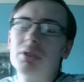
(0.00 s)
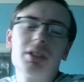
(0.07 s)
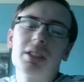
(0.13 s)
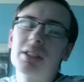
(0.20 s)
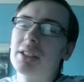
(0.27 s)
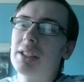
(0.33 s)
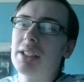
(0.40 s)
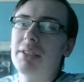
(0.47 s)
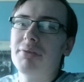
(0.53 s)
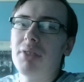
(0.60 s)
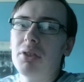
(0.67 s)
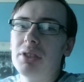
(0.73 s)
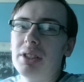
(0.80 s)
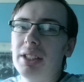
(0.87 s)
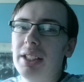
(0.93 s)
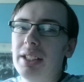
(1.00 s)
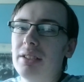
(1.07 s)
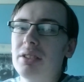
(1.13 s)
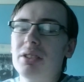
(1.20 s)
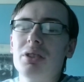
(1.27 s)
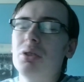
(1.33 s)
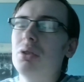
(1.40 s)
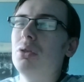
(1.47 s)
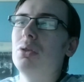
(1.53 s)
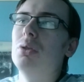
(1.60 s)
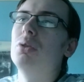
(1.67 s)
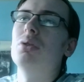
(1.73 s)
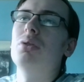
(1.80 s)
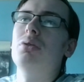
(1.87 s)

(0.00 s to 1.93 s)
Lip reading: doesn't get voted into